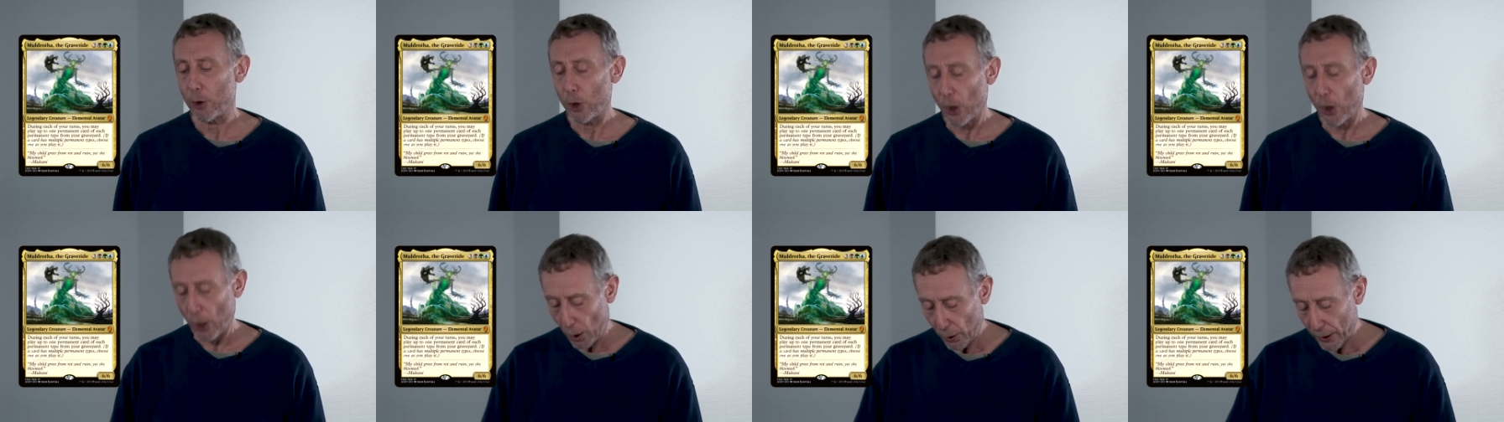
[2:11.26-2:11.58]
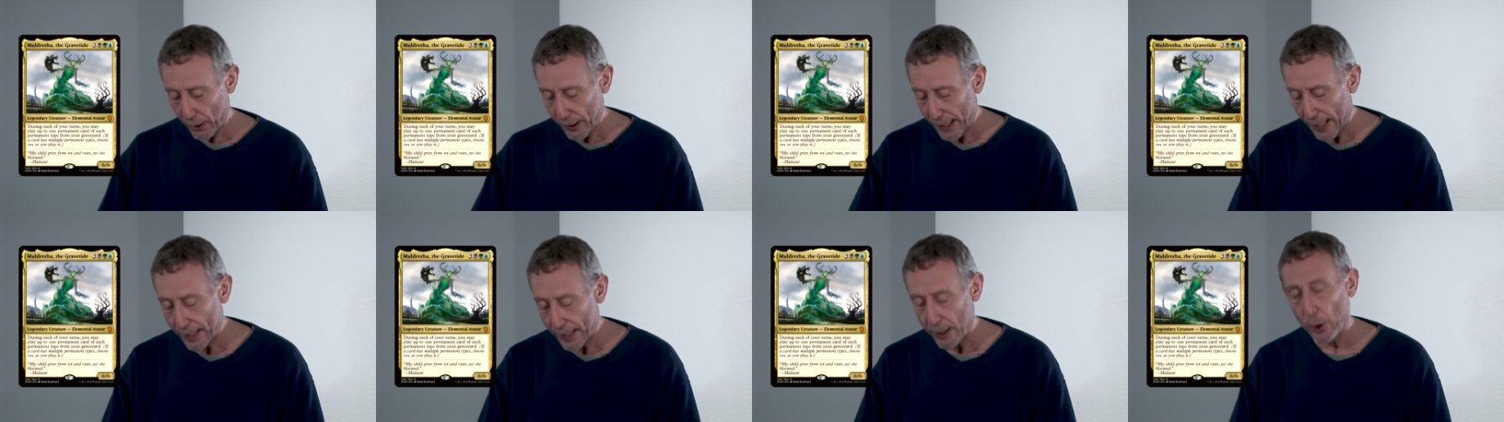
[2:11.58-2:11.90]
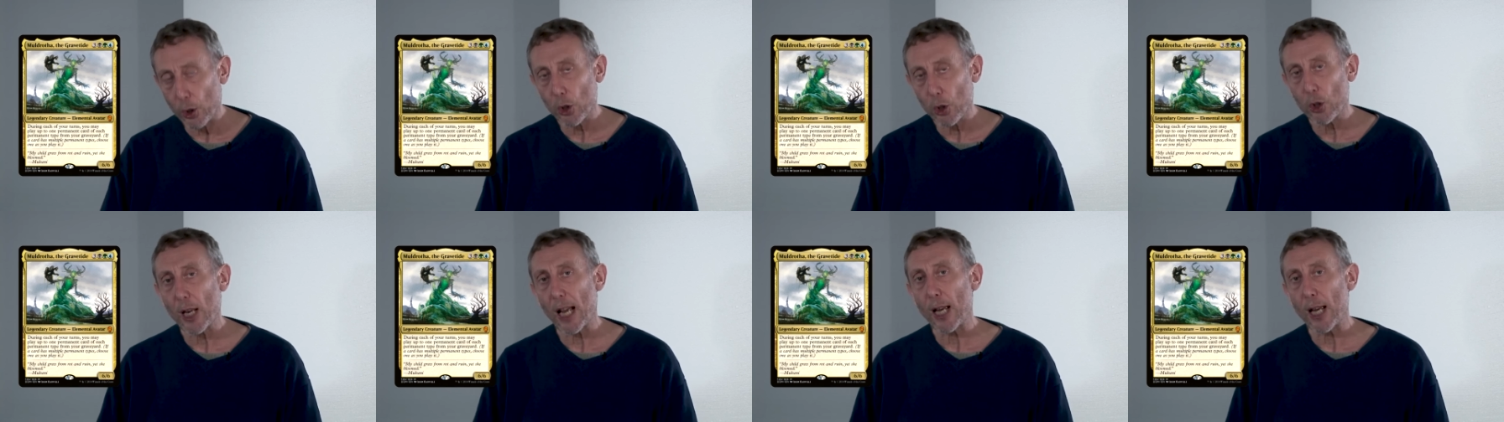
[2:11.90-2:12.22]
Do you know, at the end
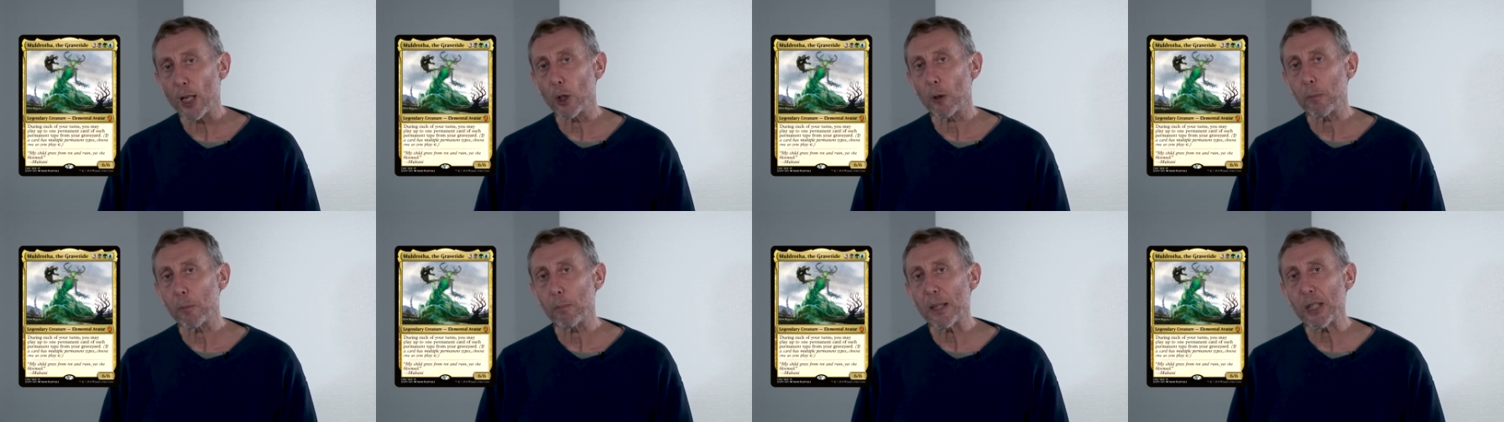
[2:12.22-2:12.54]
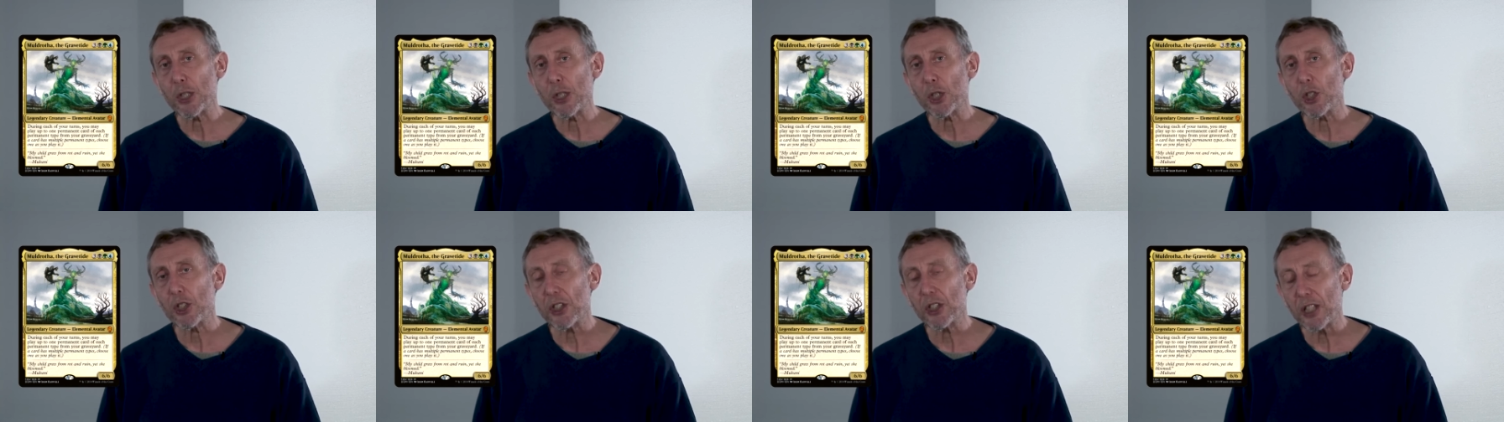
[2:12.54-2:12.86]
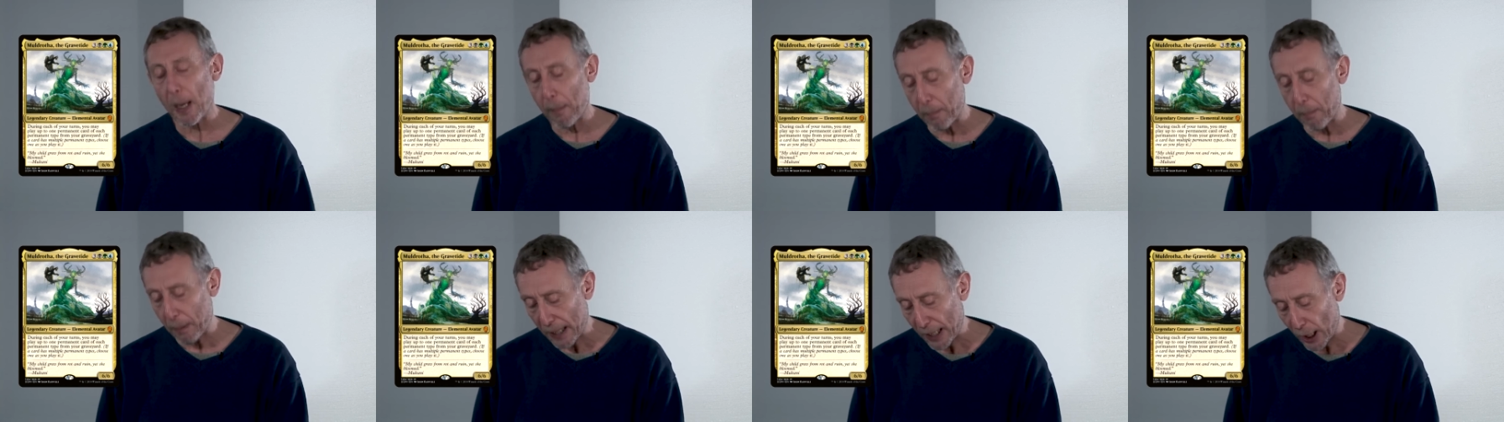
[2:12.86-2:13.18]
of the day, you'd be
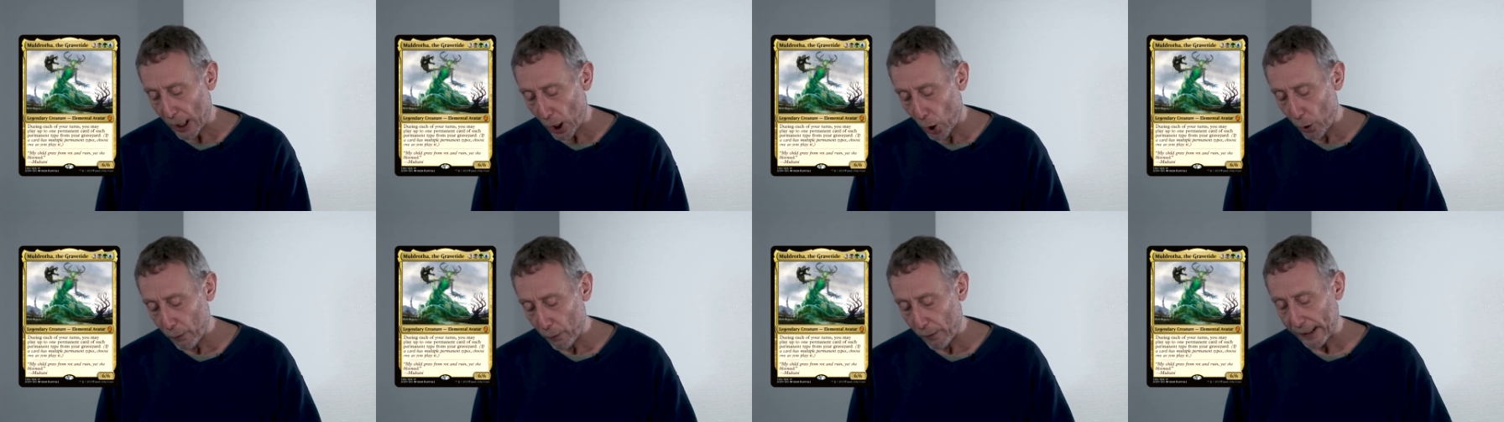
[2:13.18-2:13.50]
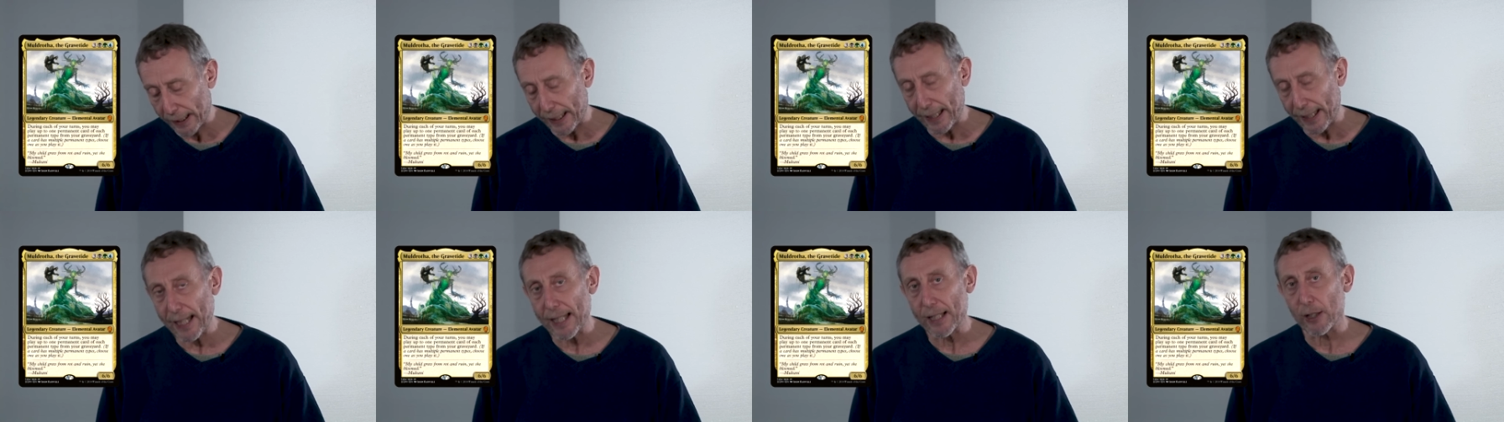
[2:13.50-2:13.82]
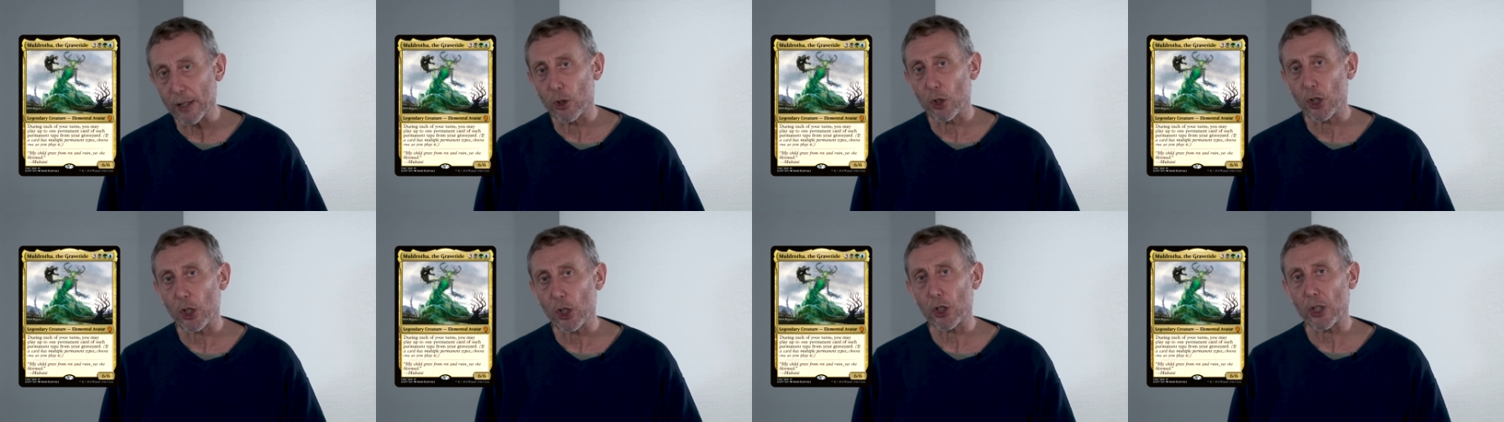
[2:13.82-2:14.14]
stepping over
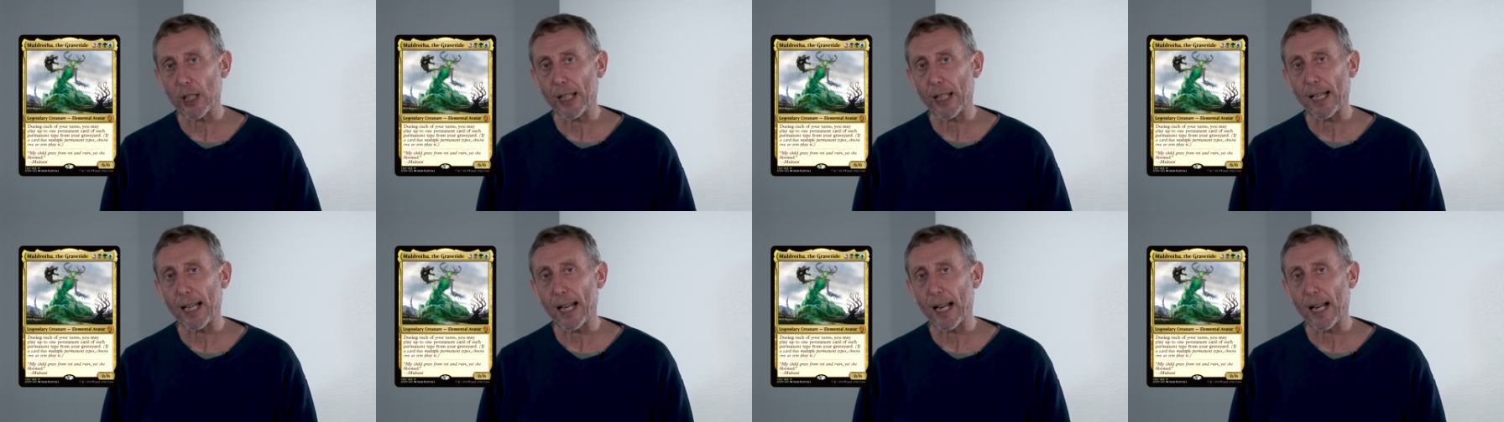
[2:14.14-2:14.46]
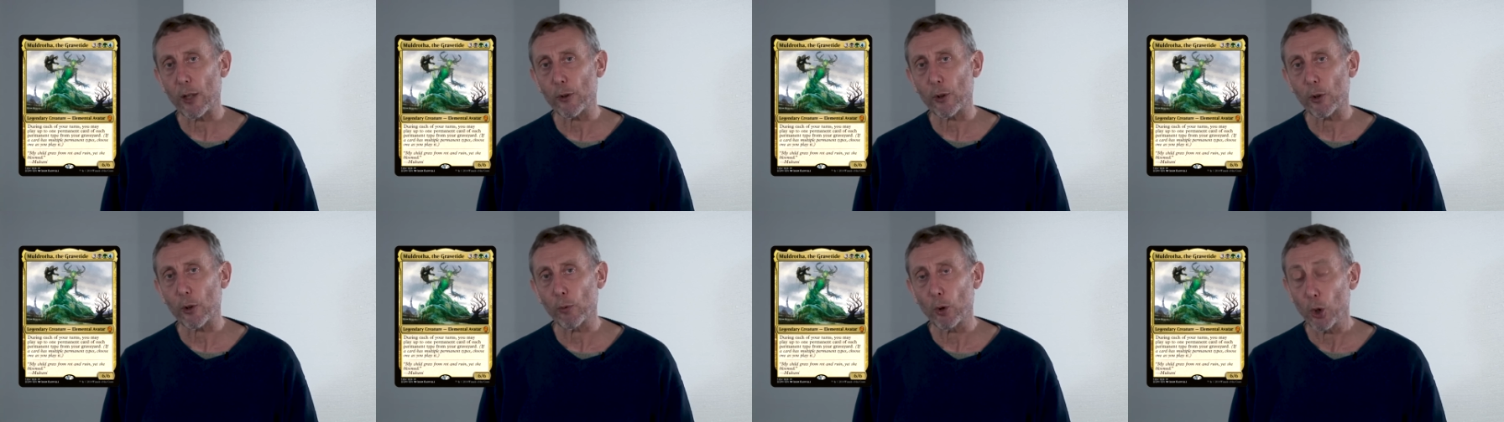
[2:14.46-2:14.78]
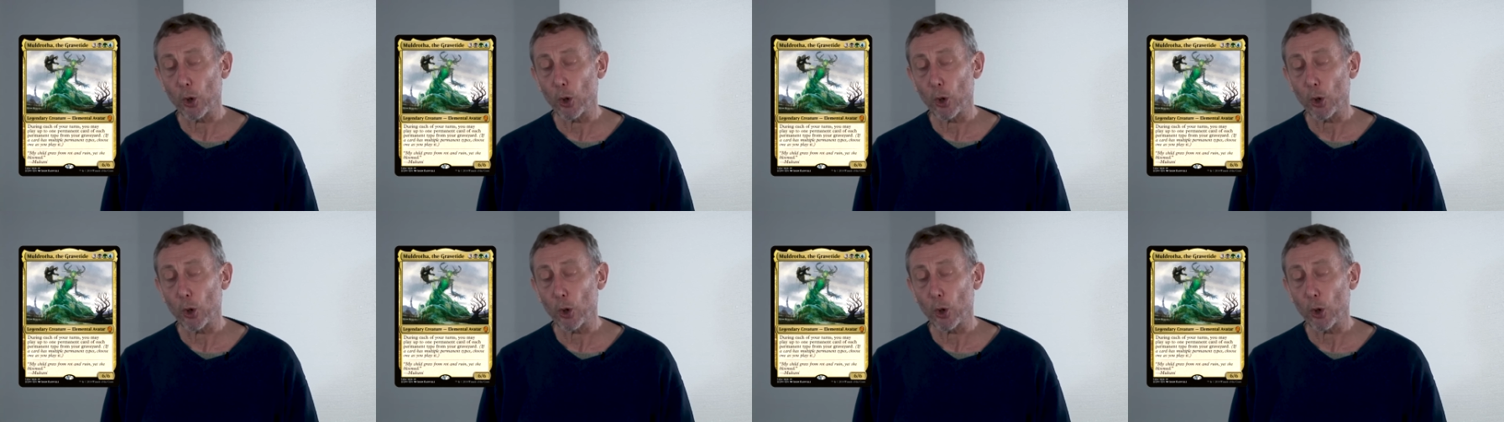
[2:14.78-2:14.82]
kids just to get out the